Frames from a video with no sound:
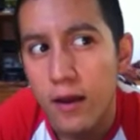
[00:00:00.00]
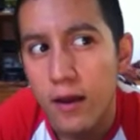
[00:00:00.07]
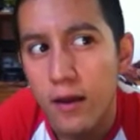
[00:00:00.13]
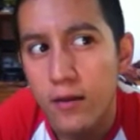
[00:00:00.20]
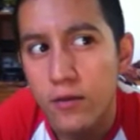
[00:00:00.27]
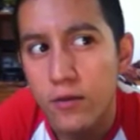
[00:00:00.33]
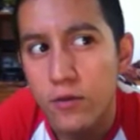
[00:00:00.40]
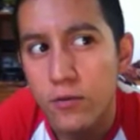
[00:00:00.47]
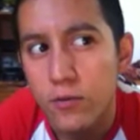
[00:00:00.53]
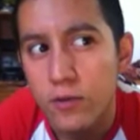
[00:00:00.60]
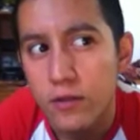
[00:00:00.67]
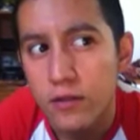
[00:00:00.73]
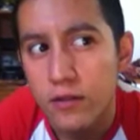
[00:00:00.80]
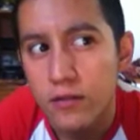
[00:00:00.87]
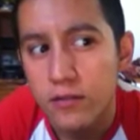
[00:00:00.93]
I knew
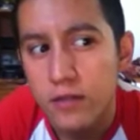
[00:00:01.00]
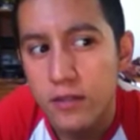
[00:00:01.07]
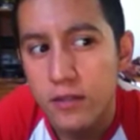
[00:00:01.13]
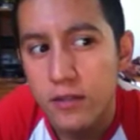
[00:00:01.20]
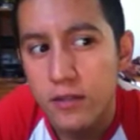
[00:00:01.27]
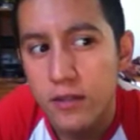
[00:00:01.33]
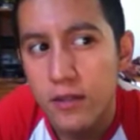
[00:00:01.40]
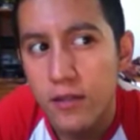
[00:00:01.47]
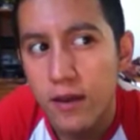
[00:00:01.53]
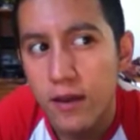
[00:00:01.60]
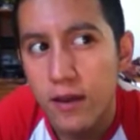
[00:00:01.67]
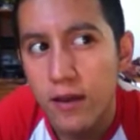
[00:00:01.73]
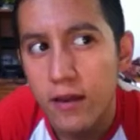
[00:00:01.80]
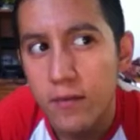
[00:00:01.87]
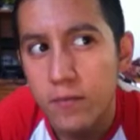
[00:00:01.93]
realistically
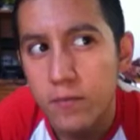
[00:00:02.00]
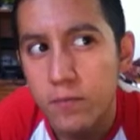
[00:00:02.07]
that